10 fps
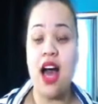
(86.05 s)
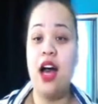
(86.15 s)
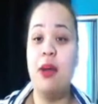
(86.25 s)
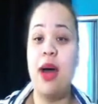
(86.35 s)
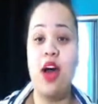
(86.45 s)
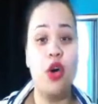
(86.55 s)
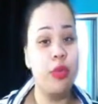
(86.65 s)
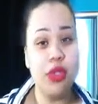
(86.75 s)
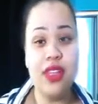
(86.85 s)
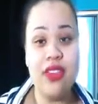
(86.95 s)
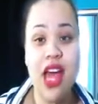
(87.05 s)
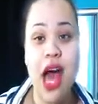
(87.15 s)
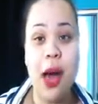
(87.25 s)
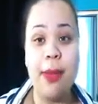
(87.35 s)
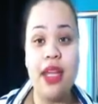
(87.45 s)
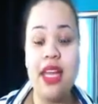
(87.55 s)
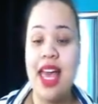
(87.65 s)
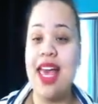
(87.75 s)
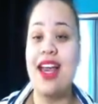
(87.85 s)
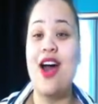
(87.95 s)
I hope you leave a comment,
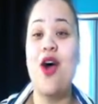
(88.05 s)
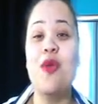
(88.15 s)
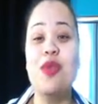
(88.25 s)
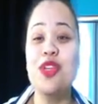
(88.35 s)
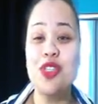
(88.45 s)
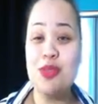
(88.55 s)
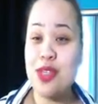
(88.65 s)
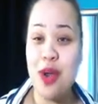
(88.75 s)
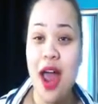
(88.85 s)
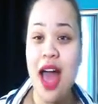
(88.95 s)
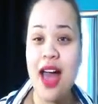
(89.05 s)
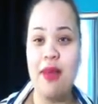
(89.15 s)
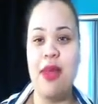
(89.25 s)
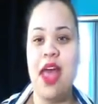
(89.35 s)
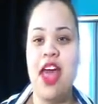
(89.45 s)
and I hope you subscribe,